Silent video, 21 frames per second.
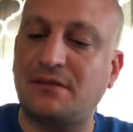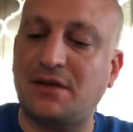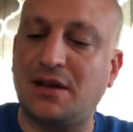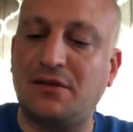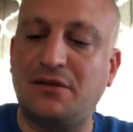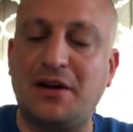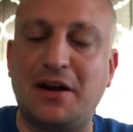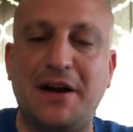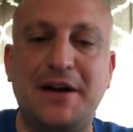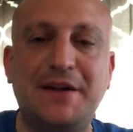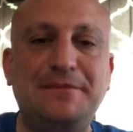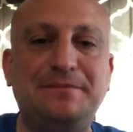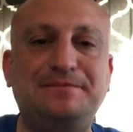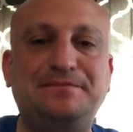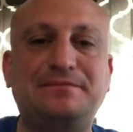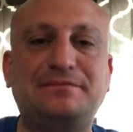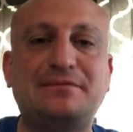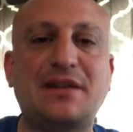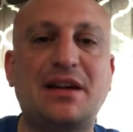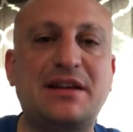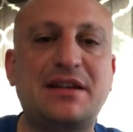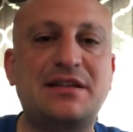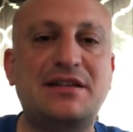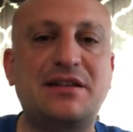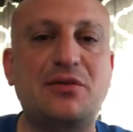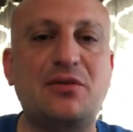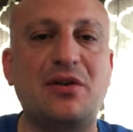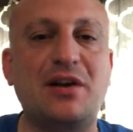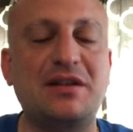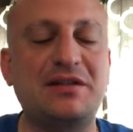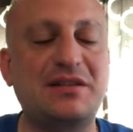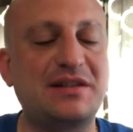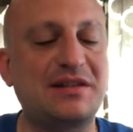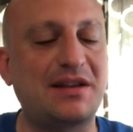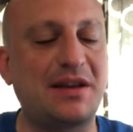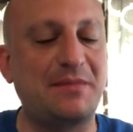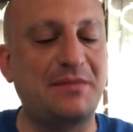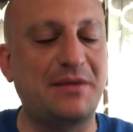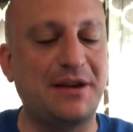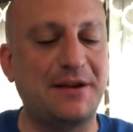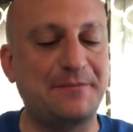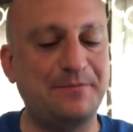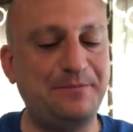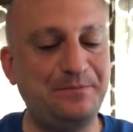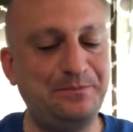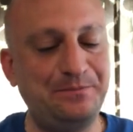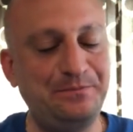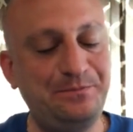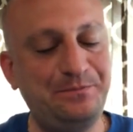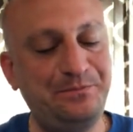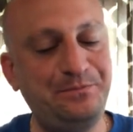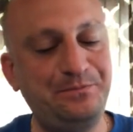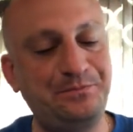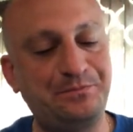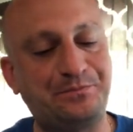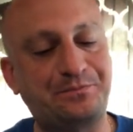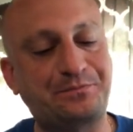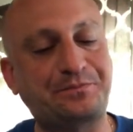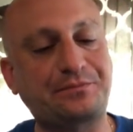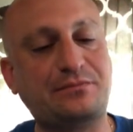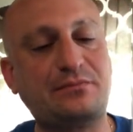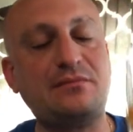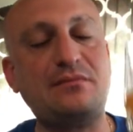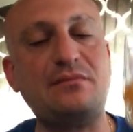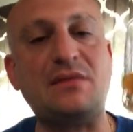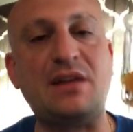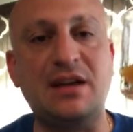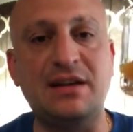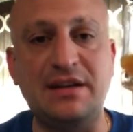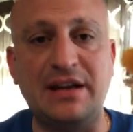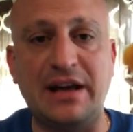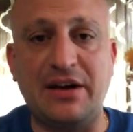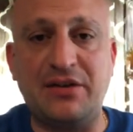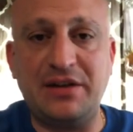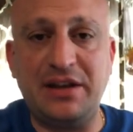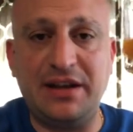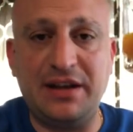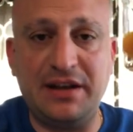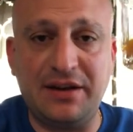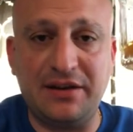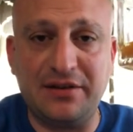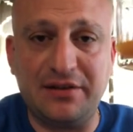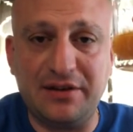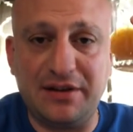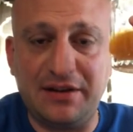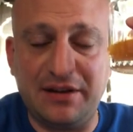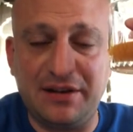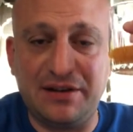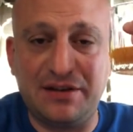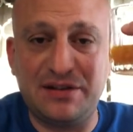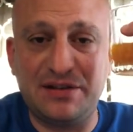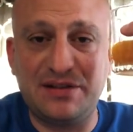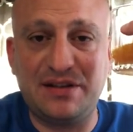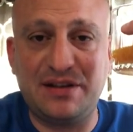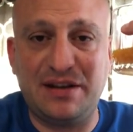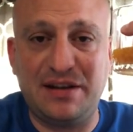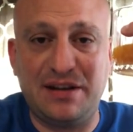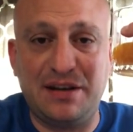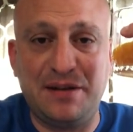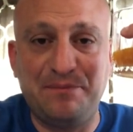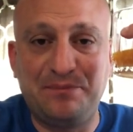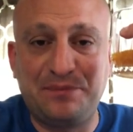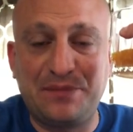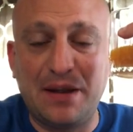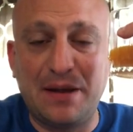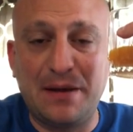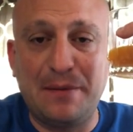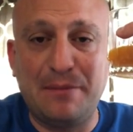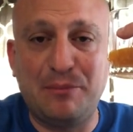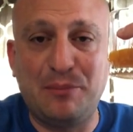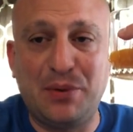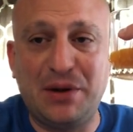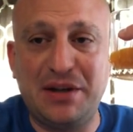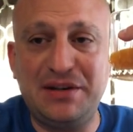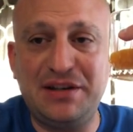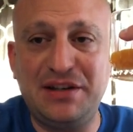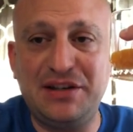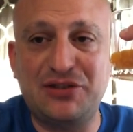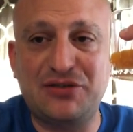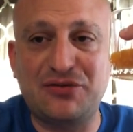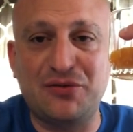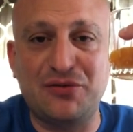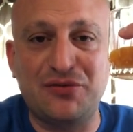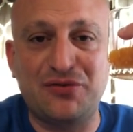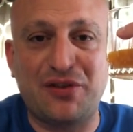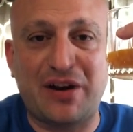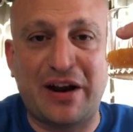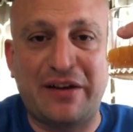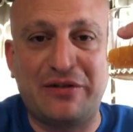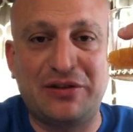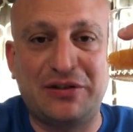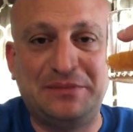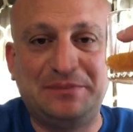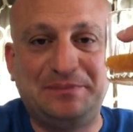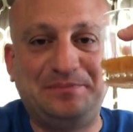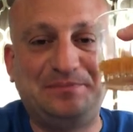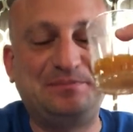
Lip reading: Okay, I guess they were onto something. Now here is the Bundy screwdriver.